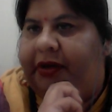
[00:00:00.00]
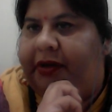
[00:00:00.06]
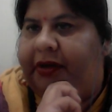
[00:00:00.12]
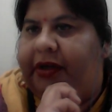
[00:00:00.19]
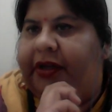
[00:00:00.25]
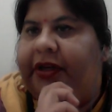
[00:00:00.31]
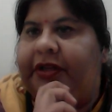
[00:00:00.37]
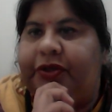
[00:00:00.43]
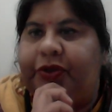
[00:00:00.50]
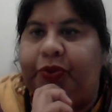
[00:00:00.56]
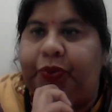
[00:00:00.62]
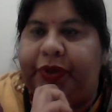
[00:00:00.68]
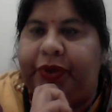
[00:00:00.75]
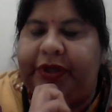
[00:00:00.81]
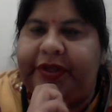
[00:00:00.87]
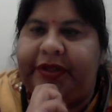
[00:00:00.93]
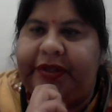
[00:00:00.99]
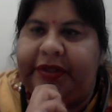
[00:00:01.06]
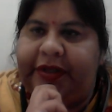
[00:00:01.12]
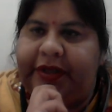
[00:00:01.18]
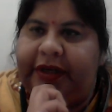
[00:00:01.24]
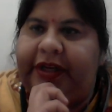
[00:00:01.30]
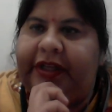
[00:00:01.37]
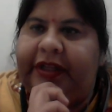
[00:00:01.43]
in a student's
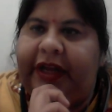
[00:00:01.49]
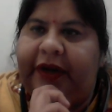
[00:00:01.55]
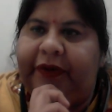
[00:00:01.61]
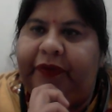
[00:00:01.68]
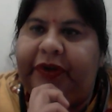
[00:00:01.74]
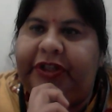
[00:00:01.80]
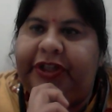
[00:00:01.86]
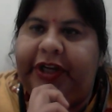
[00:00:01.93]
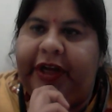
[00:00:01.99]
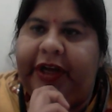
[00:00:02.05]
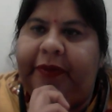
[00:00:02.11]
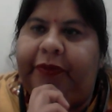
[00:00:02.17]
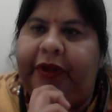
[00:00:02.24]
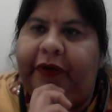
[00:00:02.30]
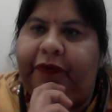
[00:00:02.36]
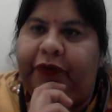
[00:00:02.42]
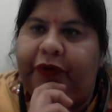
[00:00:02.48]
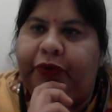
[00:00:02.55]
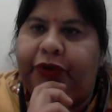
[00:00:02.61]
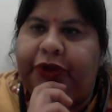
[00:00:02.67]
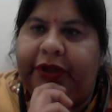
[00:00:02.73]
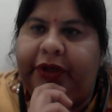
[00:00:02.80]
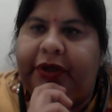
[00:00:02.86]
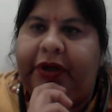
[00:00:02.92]
journey that will shape their
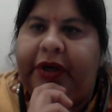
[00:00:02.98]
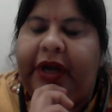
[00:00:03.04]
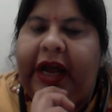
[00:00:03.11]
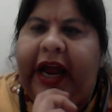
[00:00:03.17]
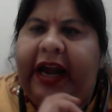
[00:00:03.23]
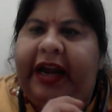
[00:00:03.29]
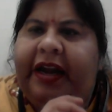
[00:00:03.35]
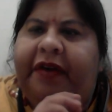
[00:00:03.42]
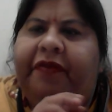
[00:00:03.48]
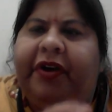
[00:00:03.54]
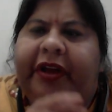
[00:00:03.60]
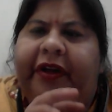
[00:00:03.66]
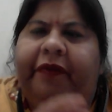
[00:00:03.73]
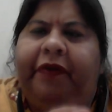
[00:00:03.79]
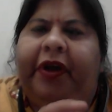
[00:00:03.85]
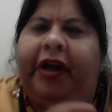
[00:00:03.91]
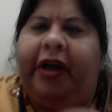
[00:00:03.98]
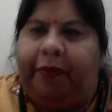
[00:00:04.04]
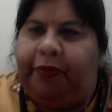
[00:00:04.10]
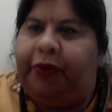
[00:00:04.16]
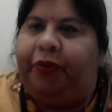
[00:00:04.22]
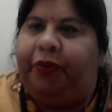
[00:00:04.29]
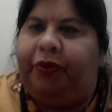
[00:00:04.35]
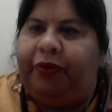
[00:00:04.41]
future. And never giving
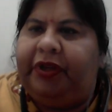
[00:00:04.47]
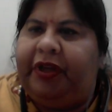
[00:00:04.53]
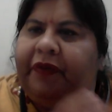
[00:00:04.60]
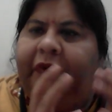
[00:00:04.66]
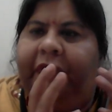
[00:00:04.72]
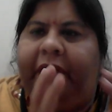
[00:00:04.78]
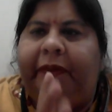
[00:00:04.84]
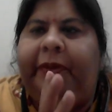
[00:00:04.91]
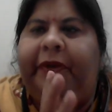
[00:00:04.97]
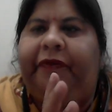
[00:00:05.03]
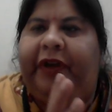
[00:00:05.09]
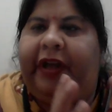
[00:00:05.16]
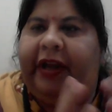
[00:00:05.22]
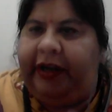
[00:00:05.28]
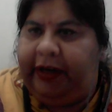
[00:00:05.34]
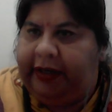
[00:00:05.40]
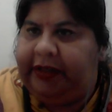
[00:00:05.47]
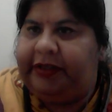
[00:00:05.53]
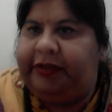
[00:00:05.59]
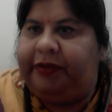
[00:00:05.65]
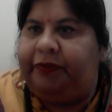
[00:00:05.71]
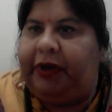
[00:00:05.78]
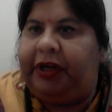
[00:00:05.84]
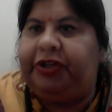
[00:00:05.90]
up. There will be
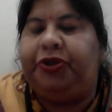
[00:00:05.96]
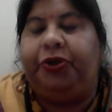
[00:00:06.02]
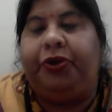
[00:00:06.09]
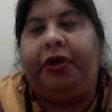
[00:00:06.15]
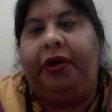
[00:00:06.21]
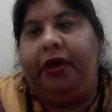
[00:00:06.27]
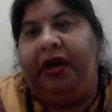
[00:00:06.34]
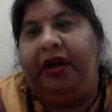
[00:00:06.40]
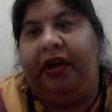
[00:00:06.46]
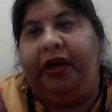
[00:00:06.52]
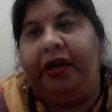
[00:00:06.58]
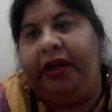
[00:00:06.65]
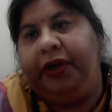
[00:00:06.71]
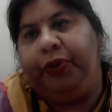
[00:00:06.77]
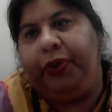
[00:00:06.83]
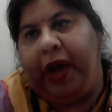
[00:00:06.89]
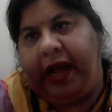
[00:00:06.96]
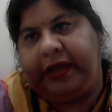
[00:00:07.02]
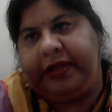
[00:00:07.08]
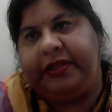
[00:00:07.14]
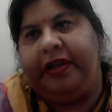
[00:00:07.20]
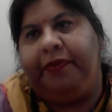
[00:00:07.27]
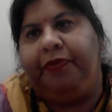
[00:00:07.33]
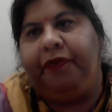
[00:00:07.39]
failures. One should learn to
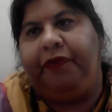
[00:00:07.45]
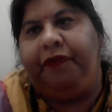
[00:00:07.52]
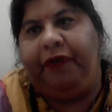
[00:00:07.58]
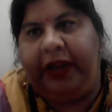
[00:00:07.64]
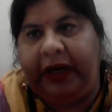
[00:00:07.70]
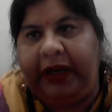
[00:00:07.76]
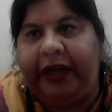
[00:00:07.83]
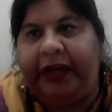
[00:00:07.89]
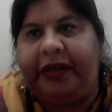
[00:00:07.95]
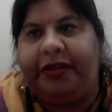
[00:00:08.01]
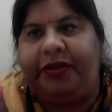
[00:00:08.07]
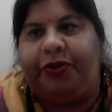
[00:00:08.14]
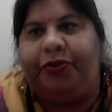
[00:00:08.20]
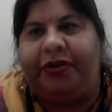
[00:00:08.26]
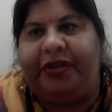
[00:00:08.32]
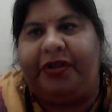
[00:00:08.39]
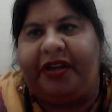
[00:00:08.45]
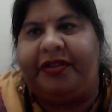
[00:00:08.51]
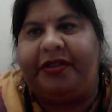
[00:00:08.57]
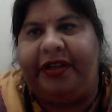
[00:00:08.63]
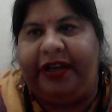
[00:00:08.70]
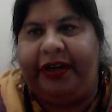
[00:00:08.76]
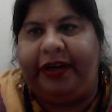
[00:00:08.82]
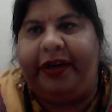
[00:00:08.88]
accept failures to
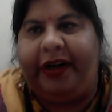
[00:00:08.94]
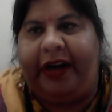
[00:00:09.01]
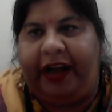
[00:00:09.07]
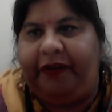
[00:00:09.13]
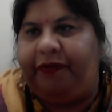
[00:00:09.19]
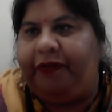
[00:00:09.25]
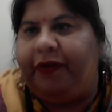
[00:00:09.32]
succeed in life.